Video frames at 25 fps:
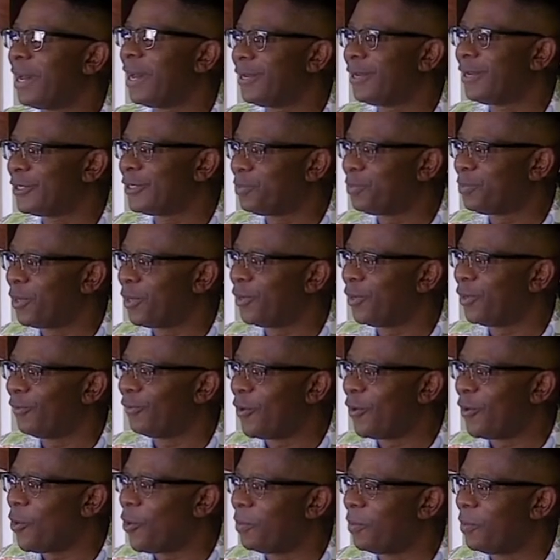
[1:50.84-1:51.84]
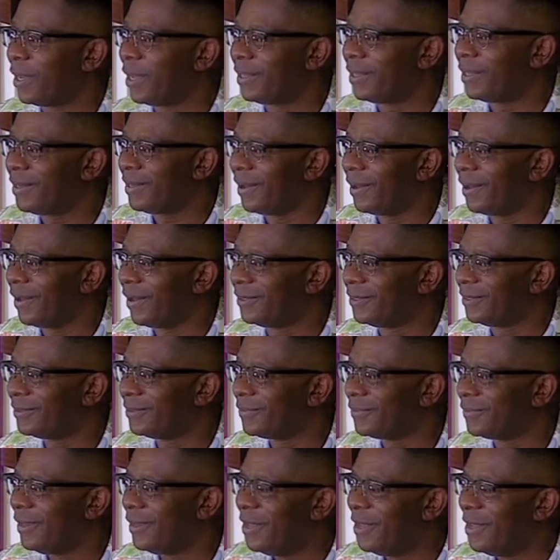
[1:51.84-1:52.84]
the Spirit of Almighty God.
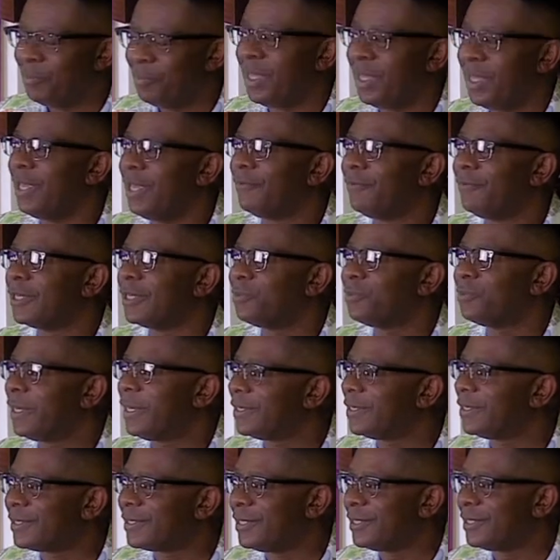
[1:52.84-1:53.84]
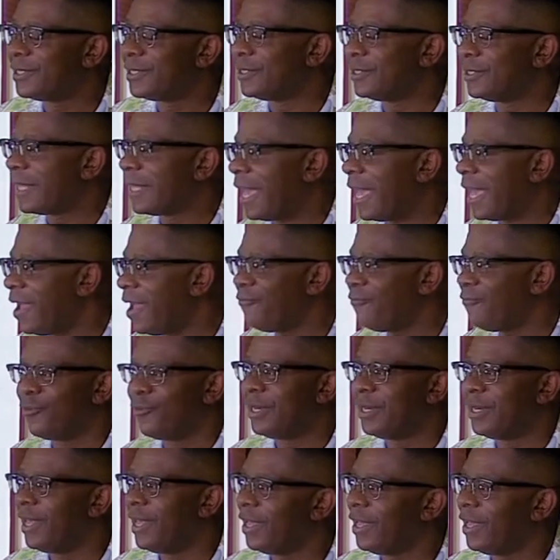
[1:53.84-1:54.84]
Many of us make decisions
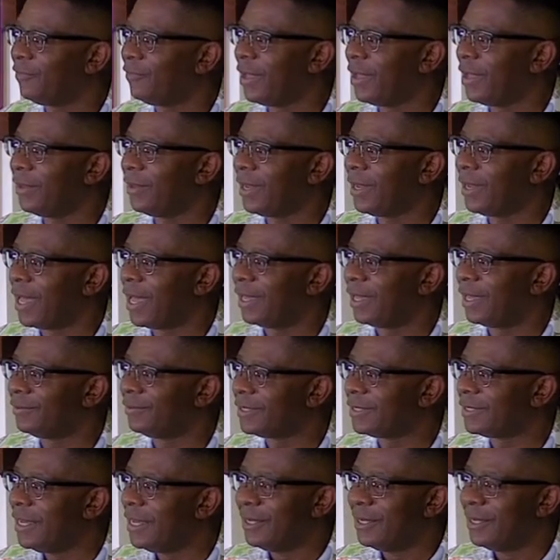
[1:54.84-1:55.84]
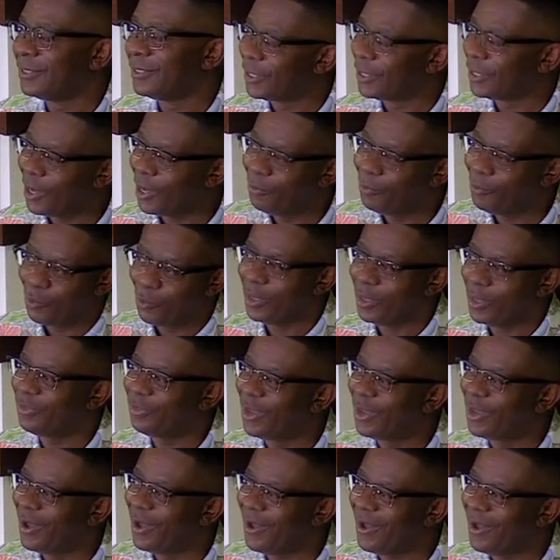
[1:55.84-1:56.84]
every day of our lives, some
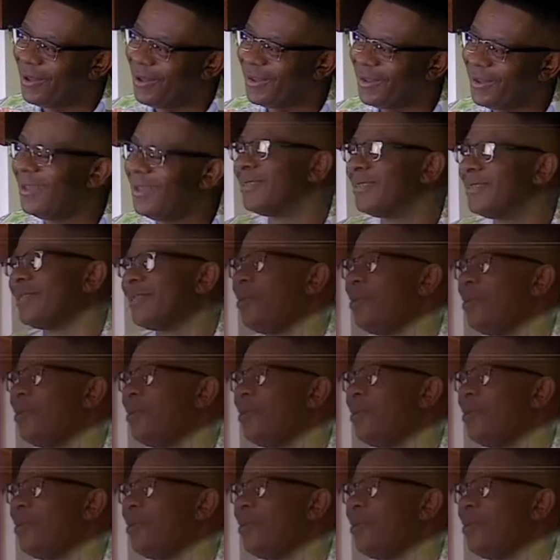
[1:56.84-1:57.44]
with God, some